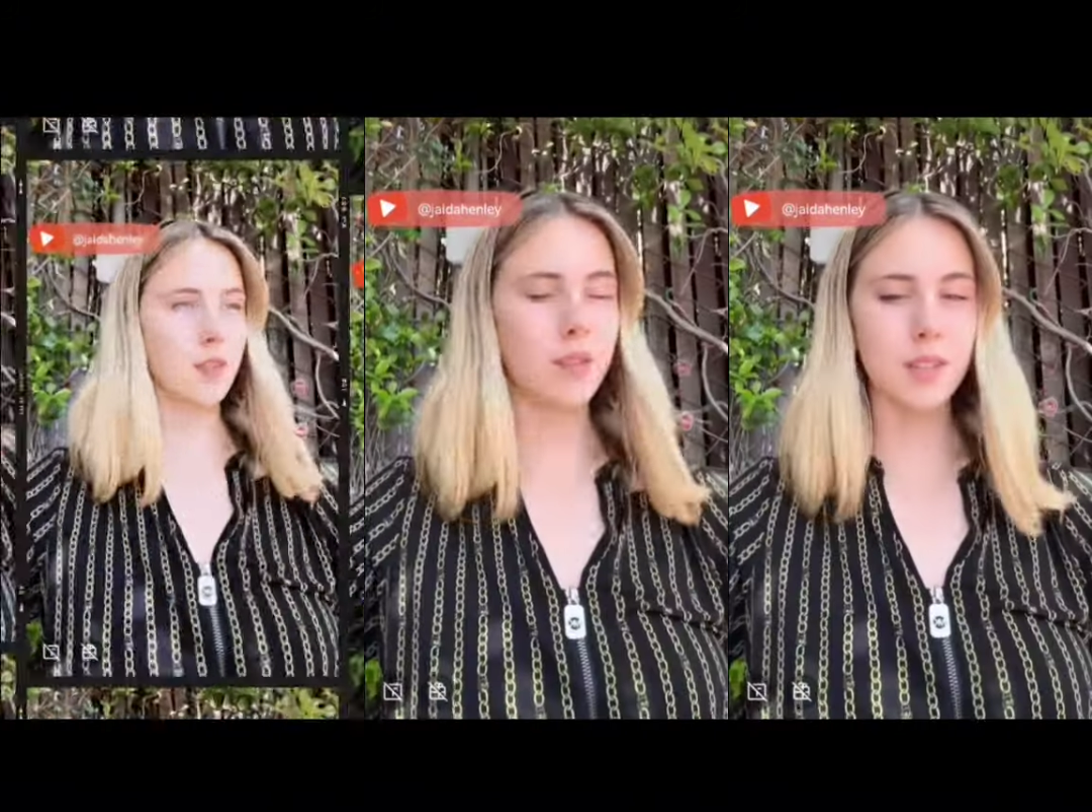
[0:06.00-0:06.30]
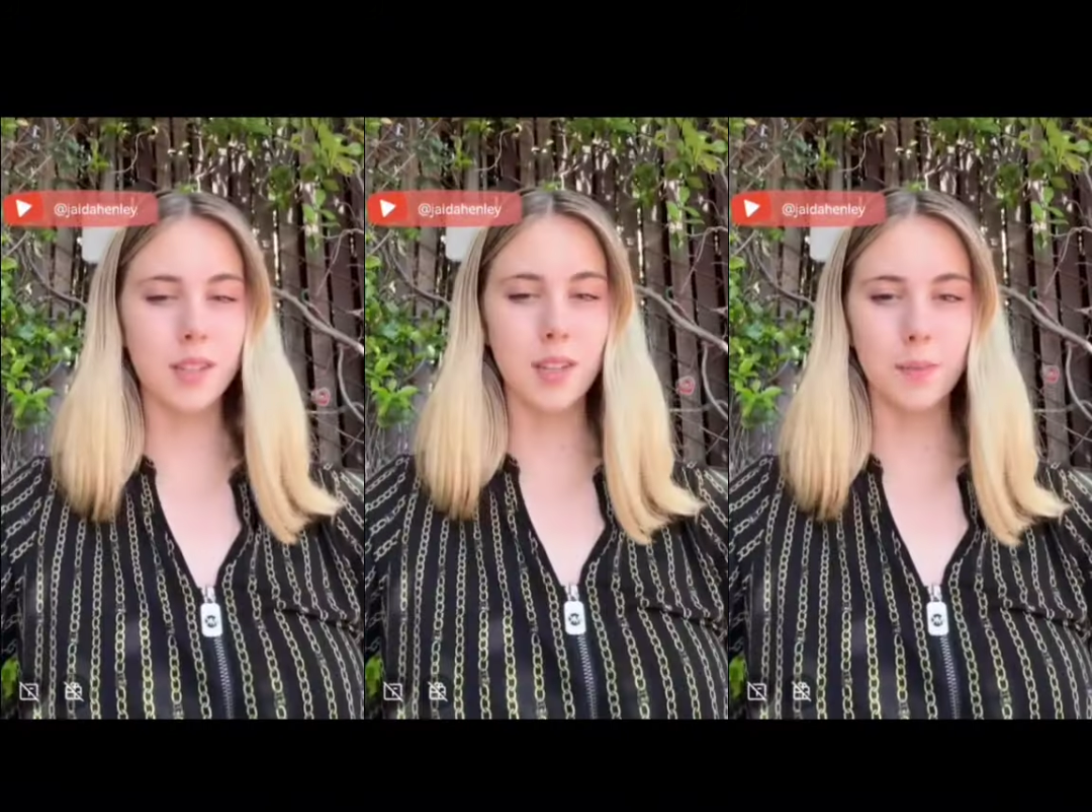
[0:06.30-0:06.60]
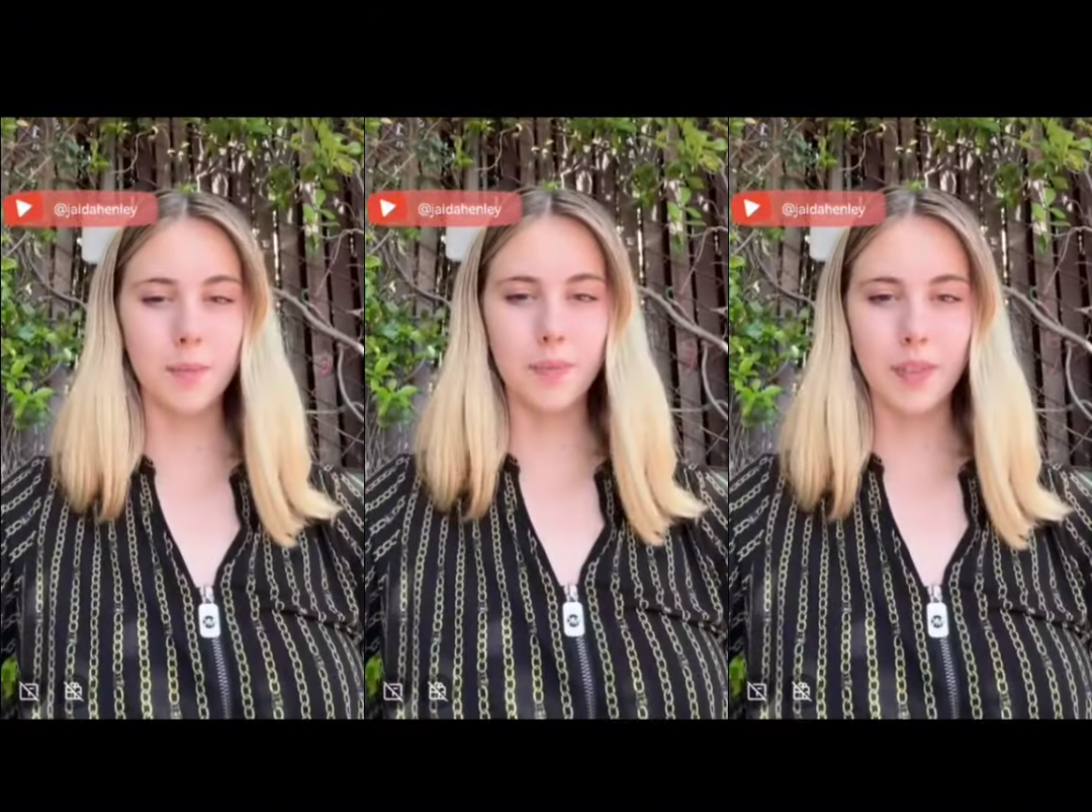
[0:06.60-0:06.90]
to sleep.
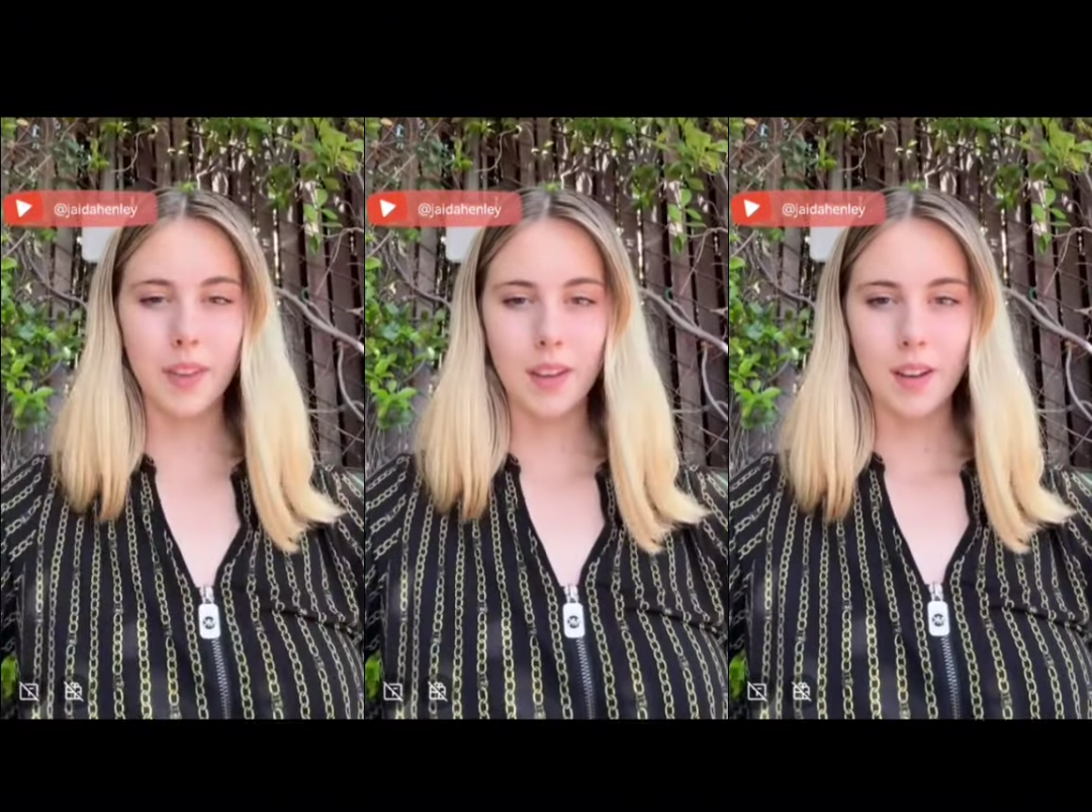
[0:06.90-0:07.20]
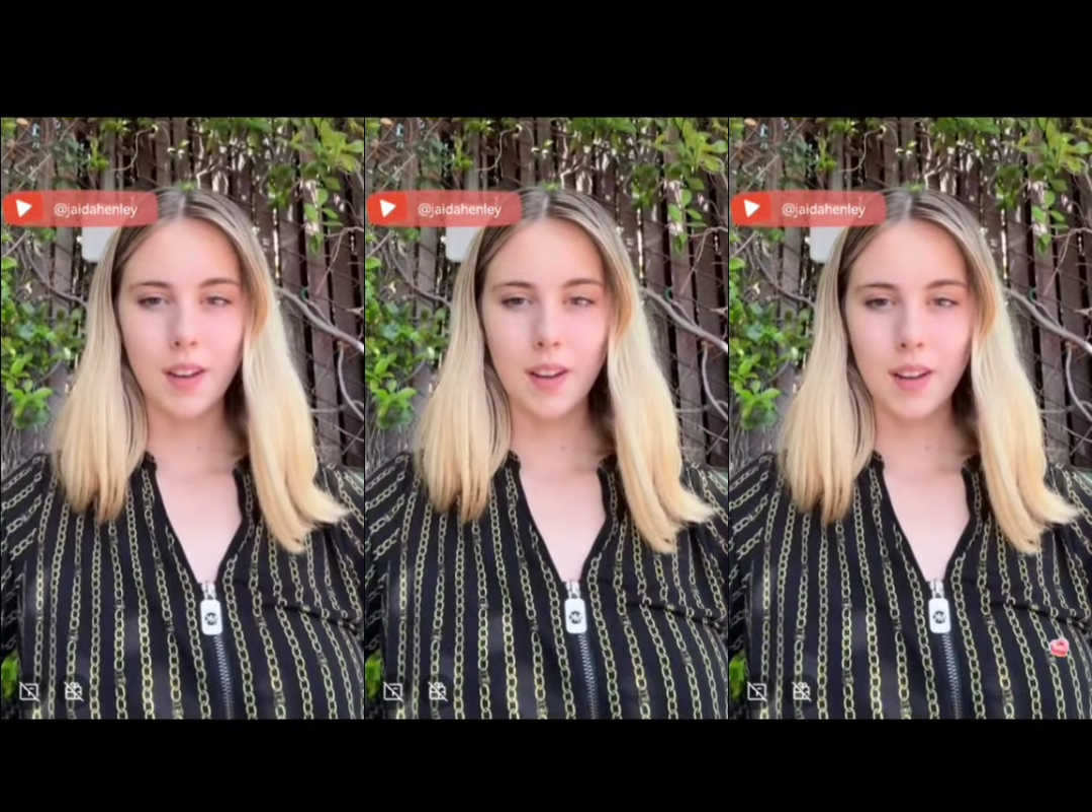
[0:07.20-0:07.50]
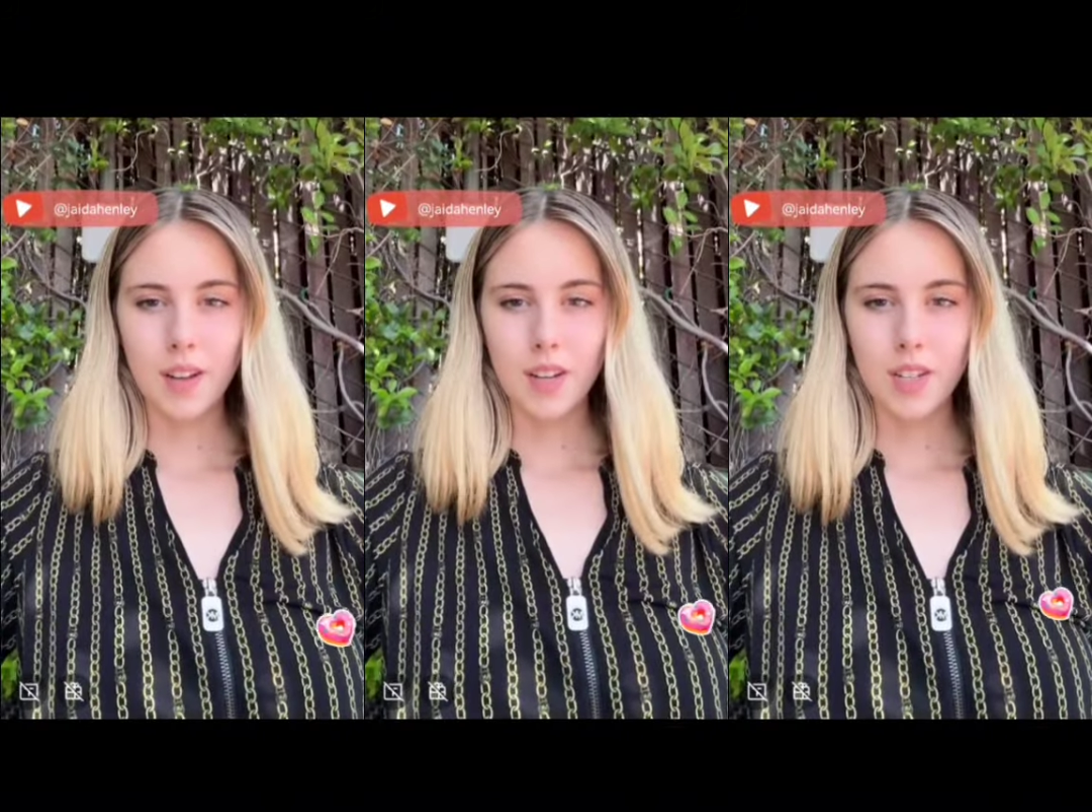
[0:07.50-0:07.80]

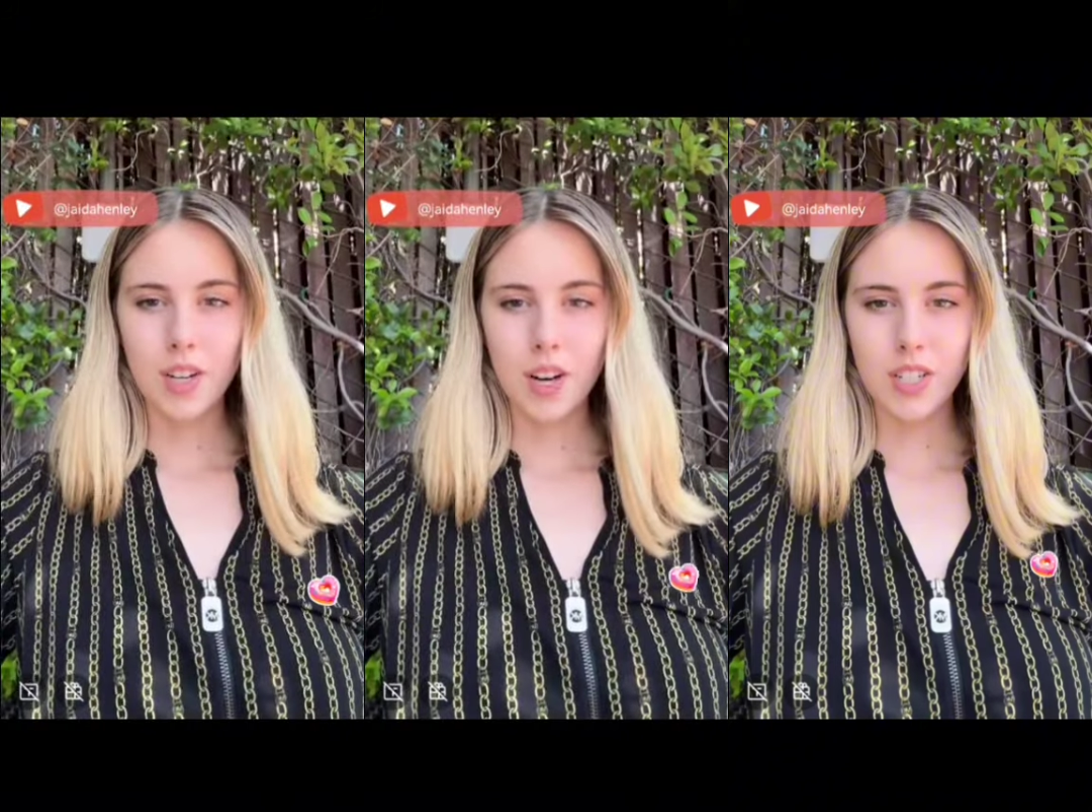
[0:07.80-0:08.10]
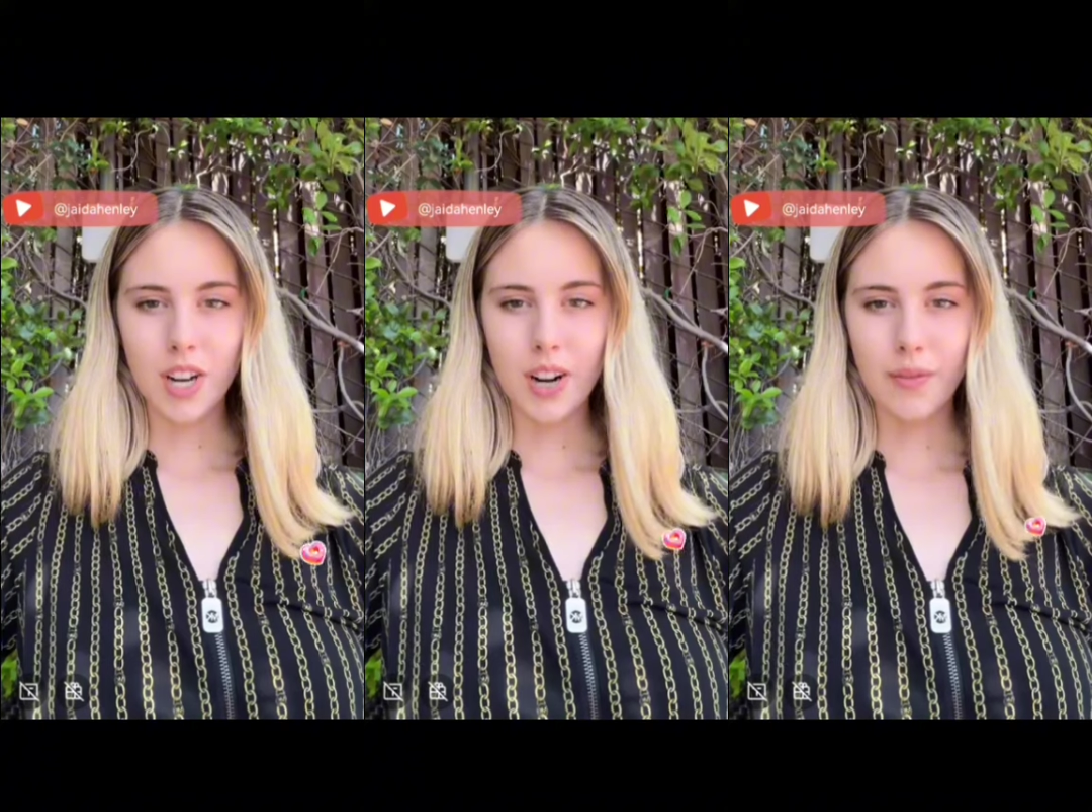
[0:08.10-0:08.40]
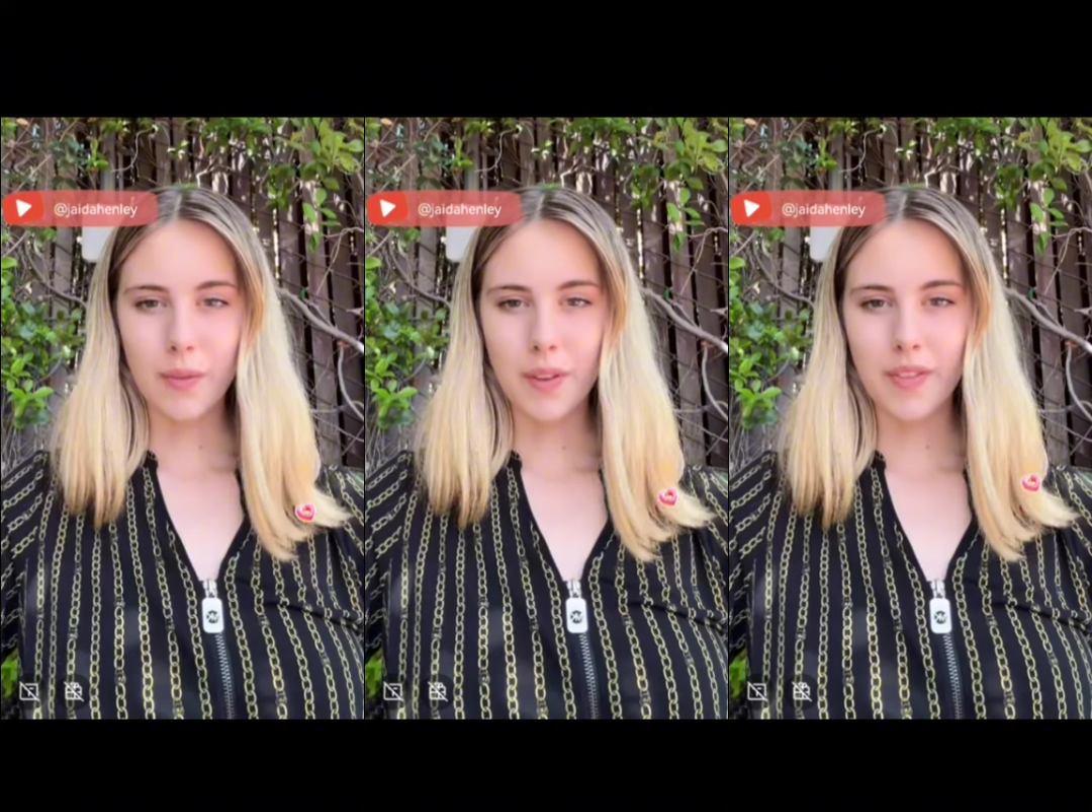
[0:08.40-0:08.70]
Shout, shout out
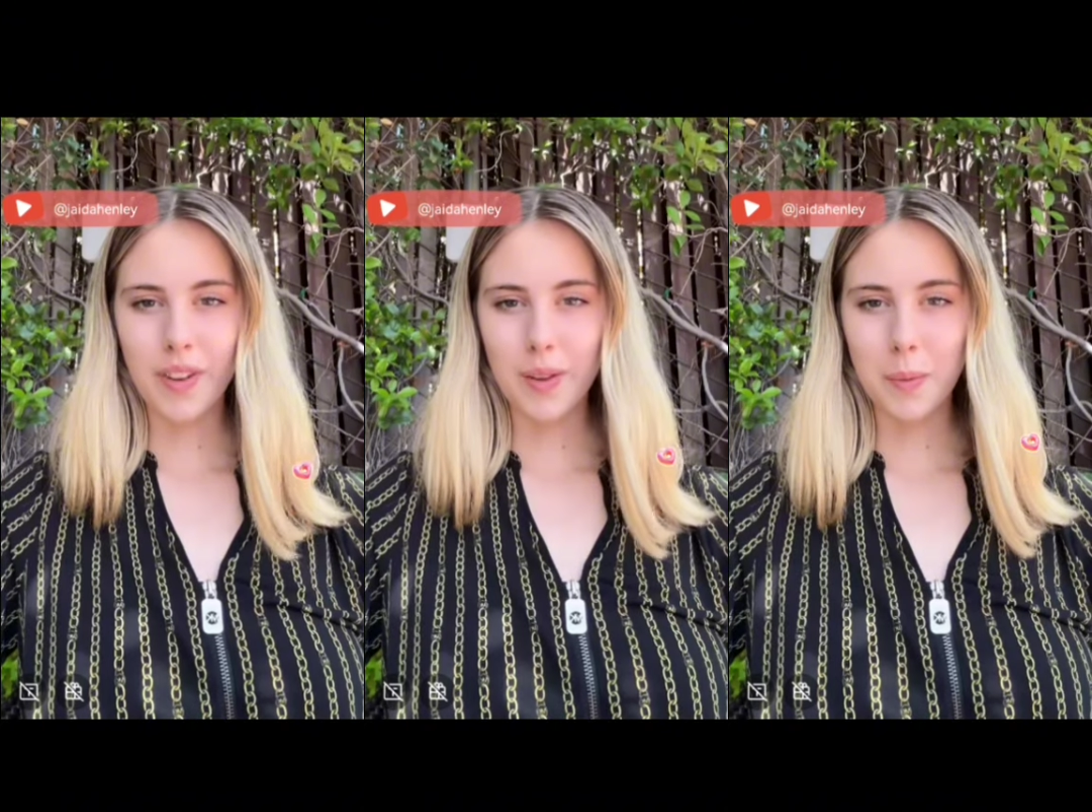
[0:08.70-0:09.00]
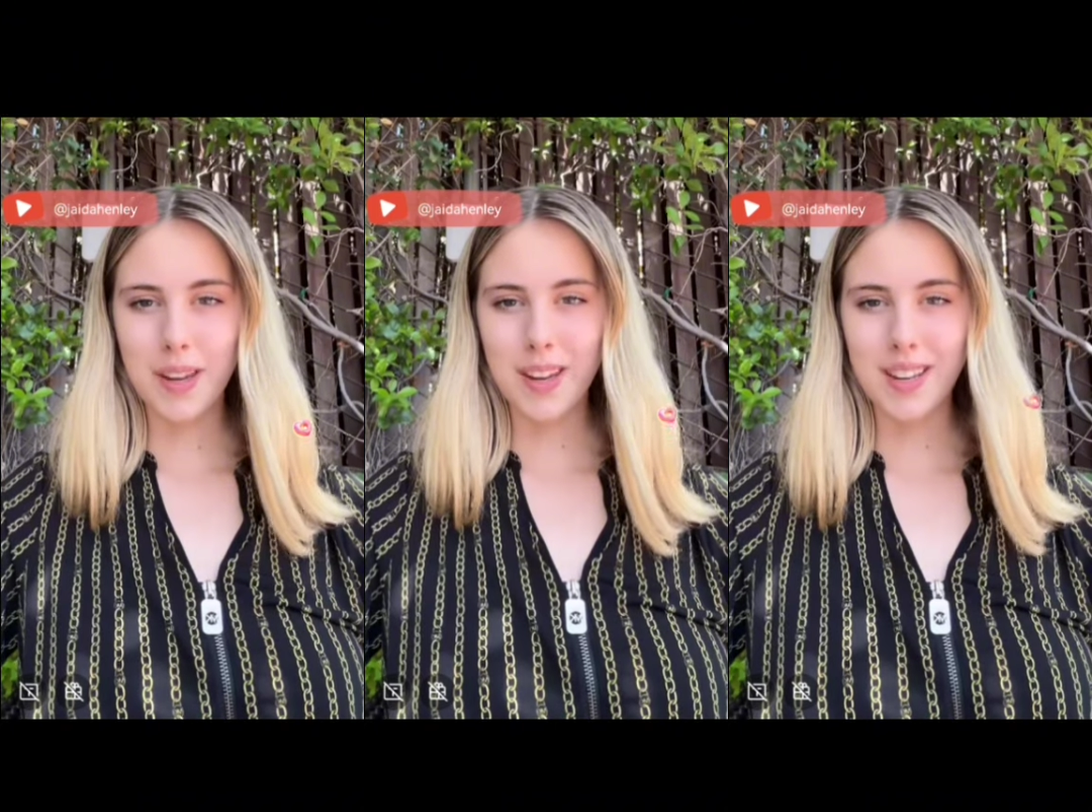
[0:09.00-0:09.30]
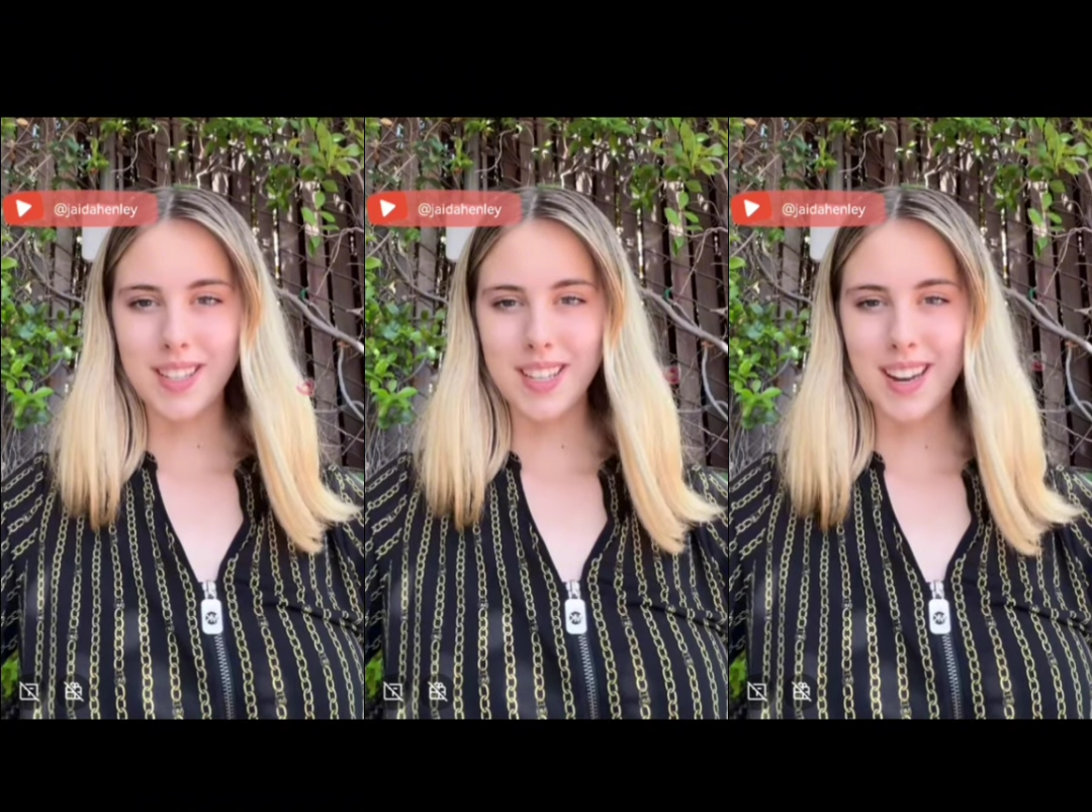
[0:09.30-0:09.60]
from the Philippines.